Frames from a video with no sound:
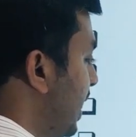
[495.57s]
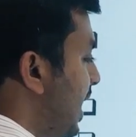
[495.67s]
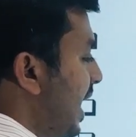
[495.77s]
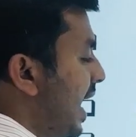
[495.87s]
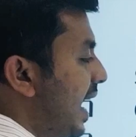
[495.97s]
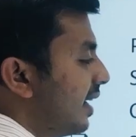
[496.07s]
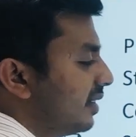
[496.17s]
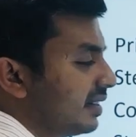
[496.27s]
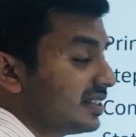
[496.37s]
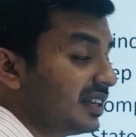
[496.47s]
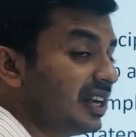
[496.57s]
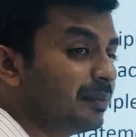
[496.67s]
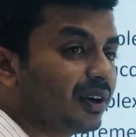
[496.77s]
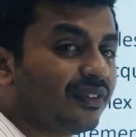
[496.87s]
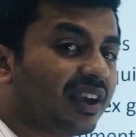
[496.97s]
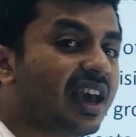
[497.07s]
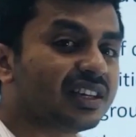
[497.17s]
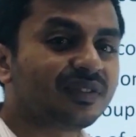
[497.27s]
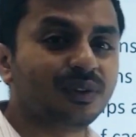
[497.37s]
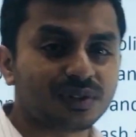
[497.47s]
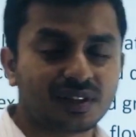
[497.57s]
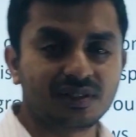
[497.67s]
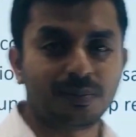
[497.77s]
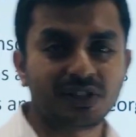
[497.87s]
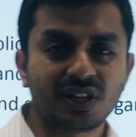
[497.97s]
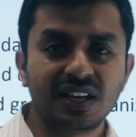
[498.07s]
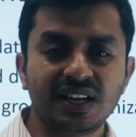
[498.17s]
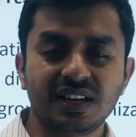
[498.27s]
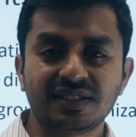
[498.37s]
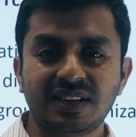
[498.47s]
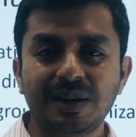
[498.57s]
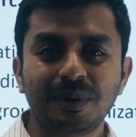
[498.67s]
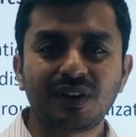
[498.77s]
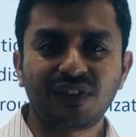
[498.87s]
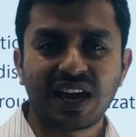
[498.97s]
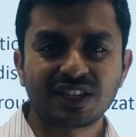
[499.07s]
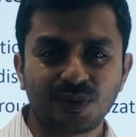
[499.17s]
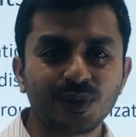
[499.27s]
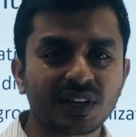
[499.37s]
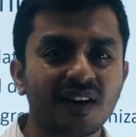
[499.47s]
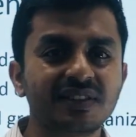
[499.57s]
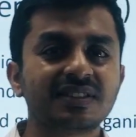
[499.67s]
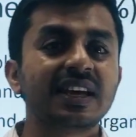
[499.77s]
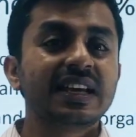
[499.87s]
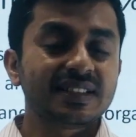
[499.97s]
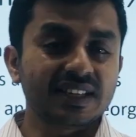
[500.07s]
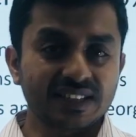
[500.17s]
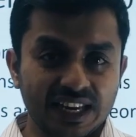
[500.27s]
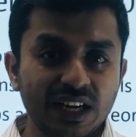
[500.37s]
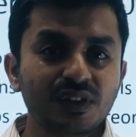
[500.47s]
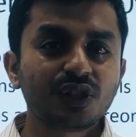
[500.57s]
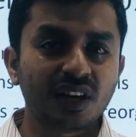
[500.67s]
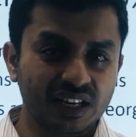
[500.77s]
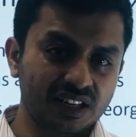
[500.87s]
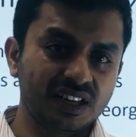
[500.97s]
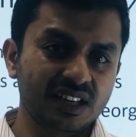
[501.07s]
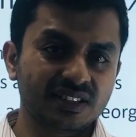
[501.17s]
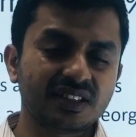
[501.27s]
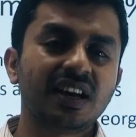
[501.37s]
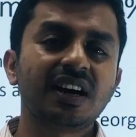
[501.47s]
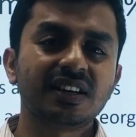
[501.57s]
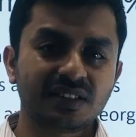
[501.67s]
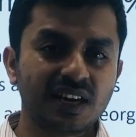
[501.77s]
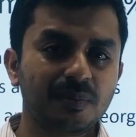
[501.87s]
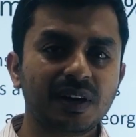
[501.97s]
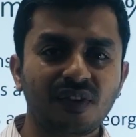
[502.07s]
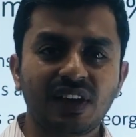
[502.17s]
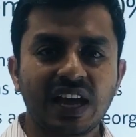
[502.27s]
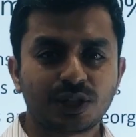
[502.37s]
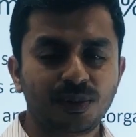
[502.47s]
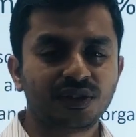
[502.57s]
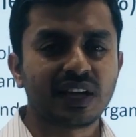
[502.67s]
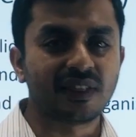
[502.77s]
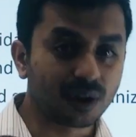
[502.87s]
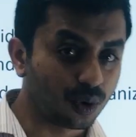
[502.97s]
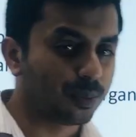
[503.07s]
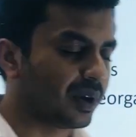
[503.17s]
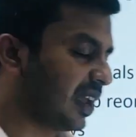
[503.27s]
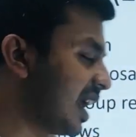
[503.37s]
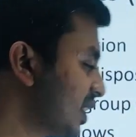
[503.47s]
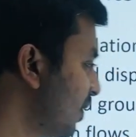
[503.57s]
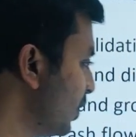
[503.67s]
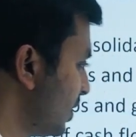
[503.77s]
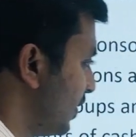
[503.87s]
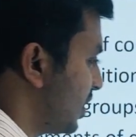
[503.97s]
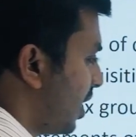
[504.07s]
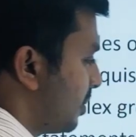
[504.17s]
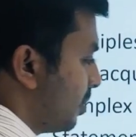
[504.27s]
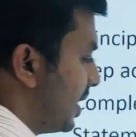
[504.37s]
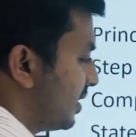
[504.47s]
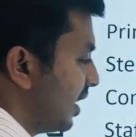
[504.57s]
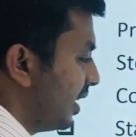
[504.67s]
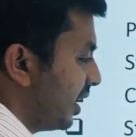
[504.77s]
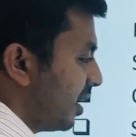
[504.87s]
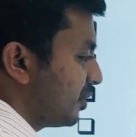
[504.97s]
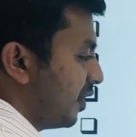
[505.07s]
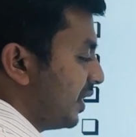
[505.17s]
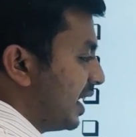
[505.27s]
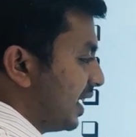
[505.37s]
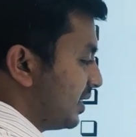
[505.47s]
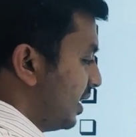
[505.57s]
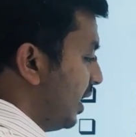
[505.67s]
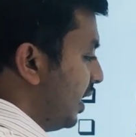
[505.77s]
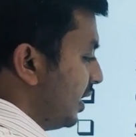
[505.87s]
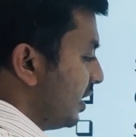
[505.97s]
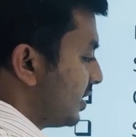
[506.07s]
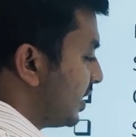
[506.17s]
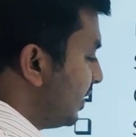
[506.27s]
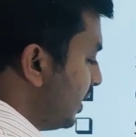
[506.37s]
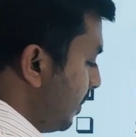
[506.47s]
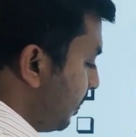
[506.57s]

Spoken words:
And the statement of cash flows, especially statement of cash flows covers individual entities statement of cash flows and the group cash flows, which basically comes from the LKS 7.